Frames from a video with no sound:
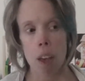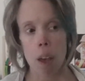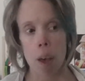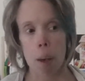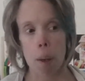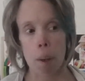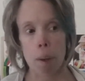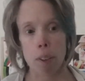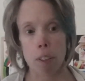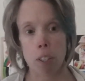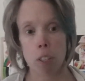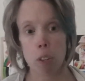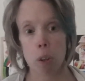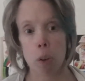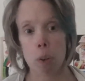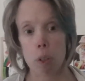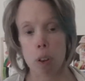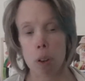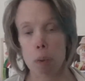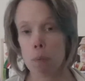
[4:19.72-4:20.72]
to
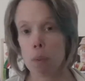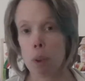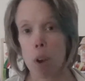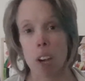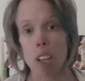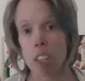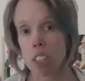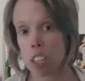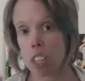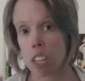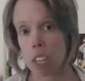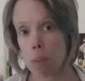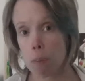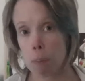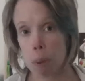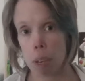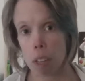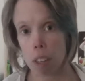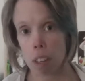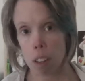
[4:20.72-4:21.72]
know that I'm not actually any
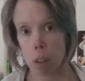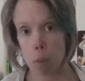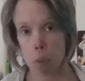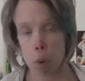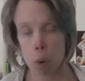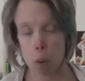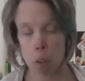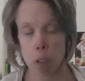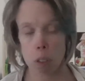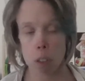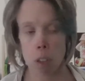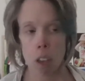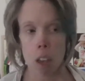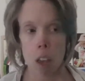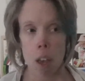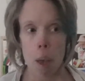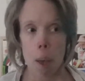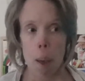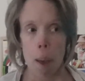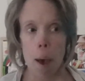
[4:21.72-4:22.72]
bigger than I was.
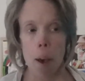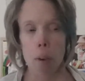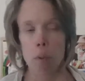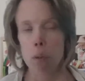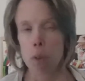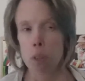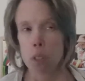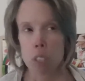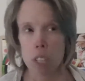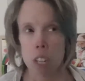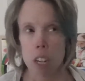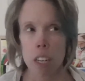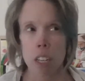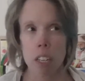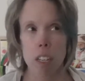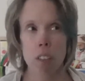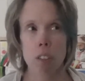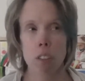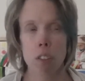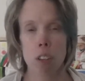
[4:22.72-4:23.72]
I was slightly
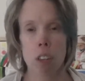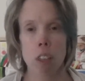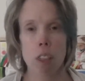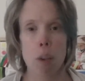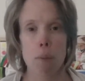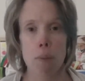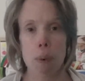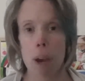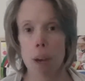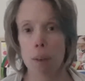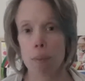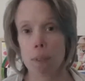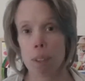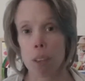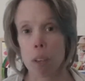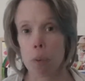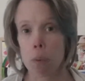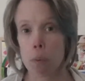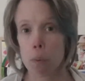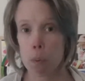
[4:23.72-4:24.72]
concerned that perhaps
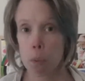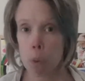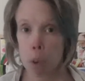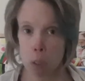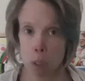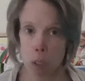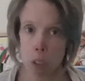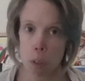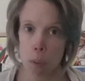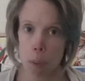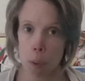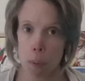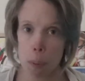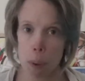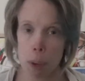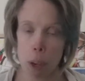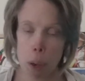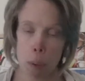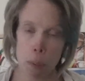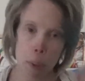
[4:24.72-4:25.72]
I was going to be
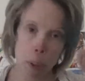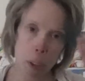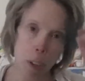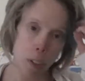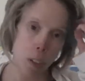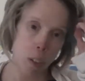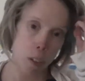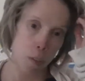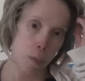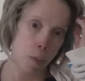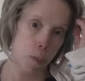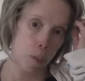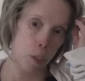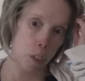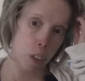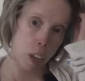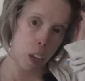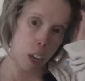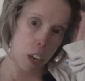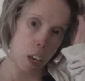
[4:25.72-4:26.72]
bigger because of
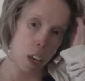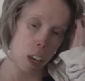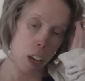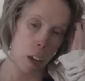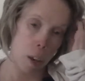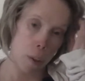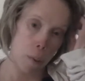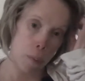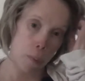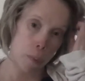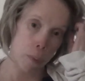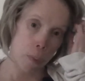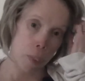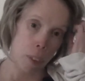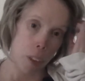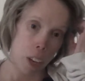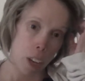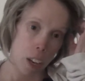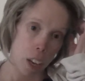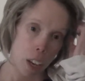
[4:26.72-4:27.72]
the
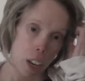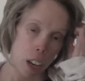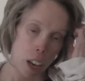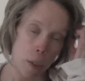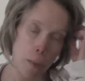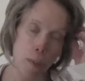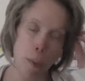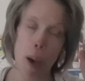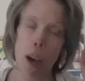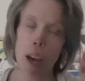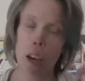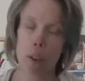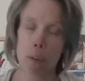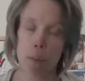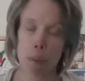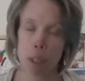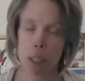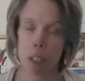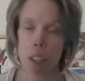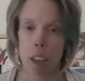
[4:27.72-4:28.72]

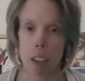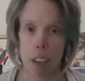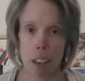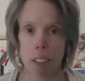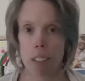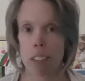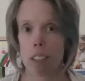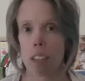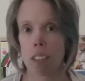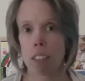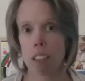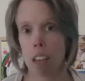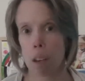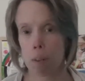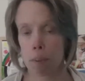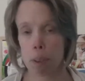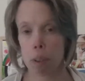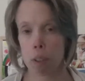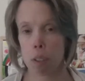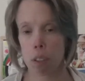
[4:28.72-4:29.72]
perhaps excess
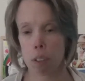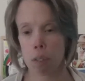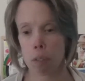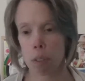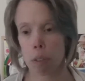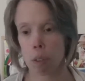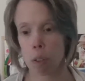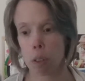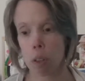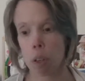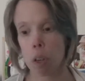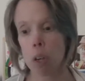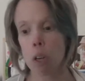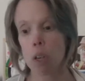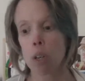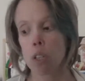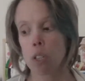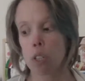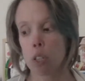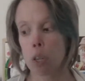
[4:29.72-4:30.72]
amniotic fluid,
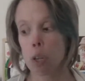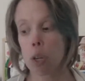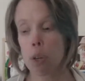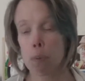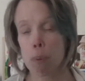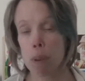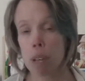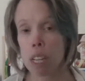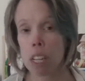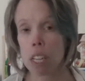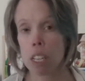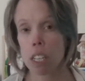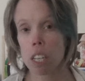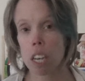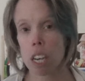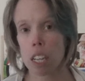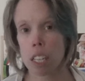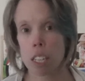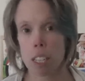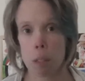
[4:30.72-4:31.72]
which could be an
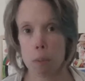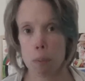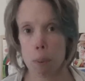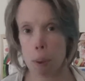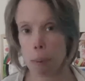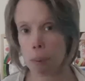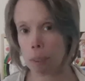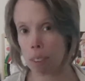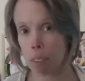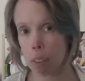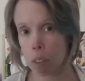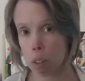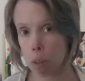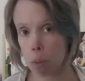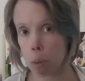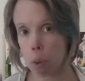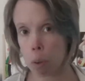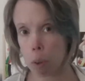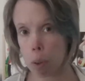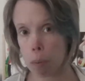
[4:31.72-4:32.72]
indicator that baby's not
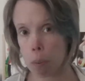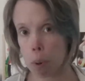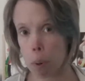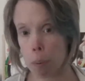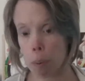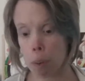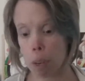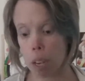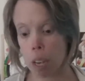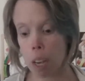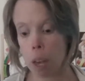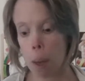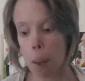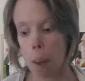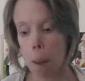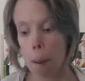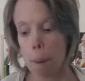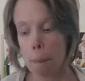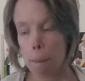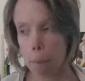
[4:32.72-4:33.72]
swallowing properly.
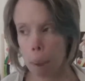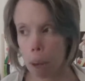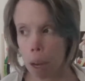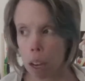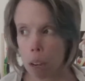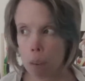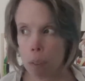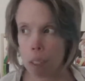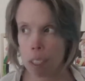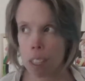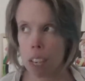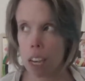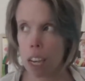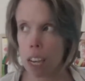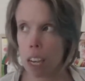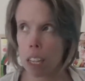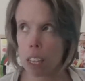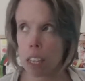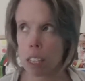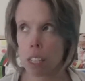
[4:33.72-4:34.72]
But I would
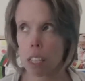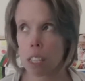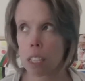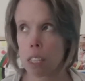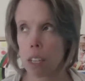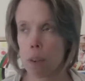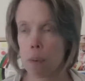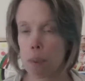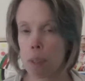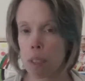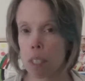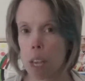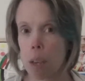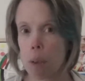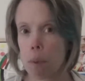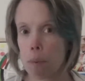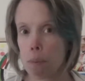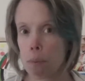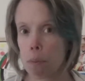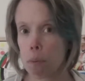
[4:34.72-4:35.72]
say that since I'm the
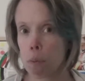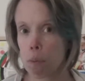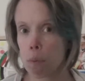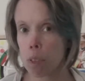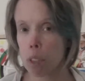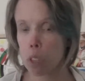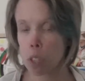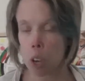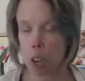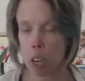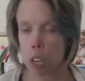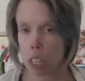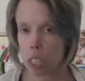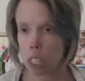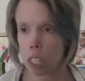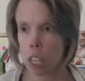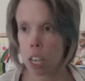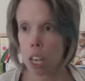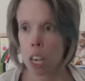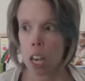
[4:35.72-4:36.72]
same
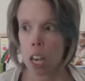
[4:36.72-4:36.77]
size,